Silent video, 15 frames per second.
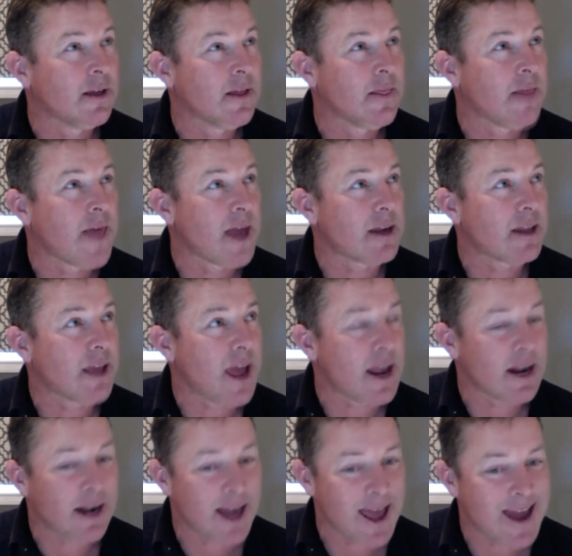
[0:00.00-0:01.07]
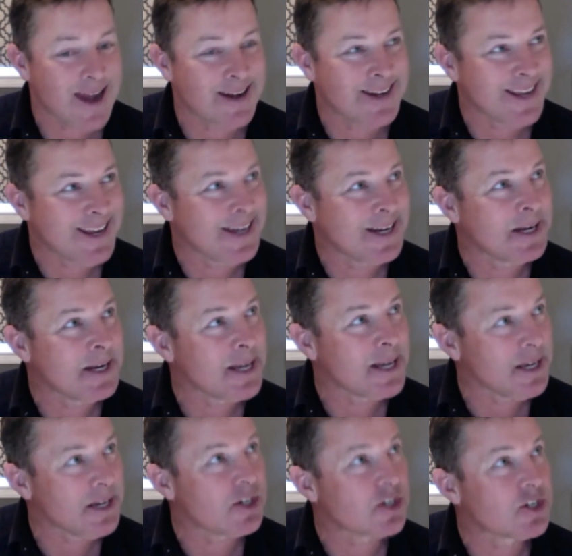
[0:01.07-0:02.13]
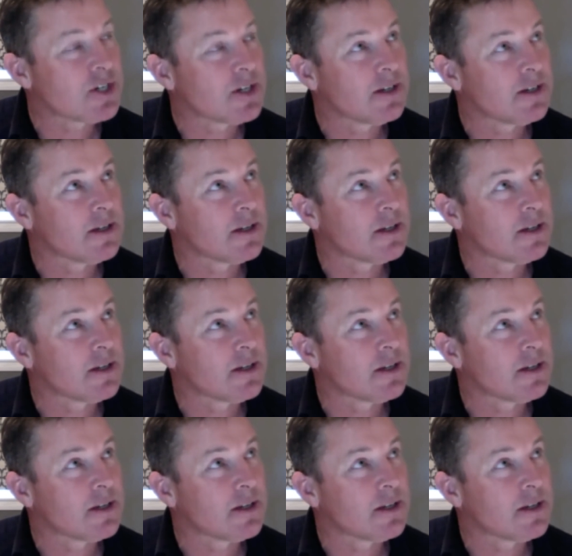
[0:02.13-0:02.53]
that can land in a niche